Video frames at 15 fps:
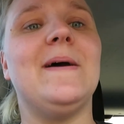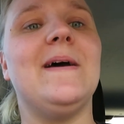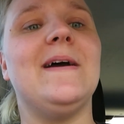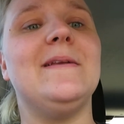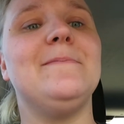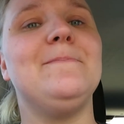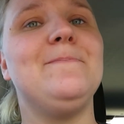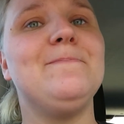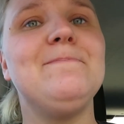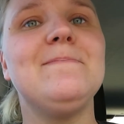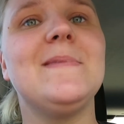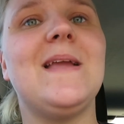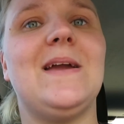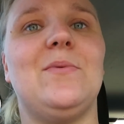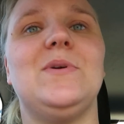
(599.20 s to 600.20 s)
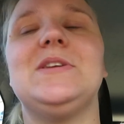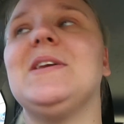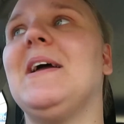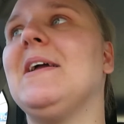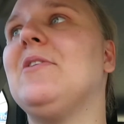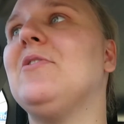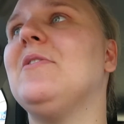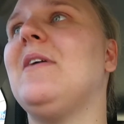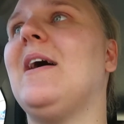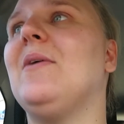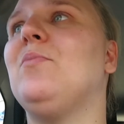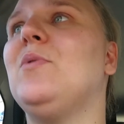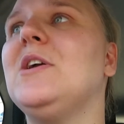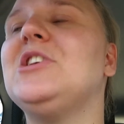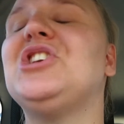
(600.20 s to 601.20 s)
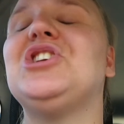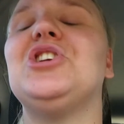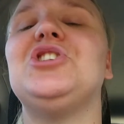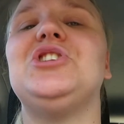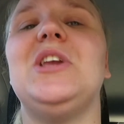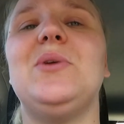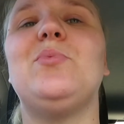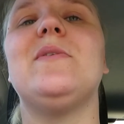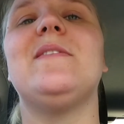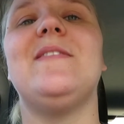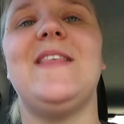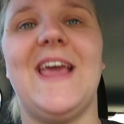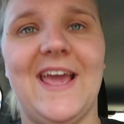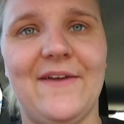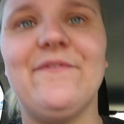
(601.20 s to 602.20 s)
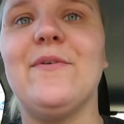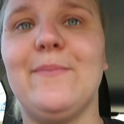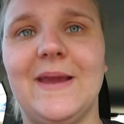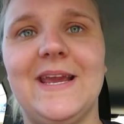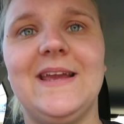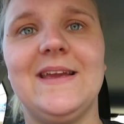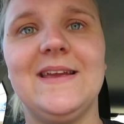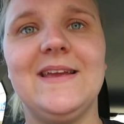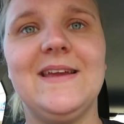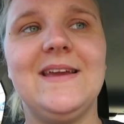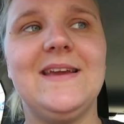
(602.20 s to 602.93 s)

but I wish I could, I wish she was there for me.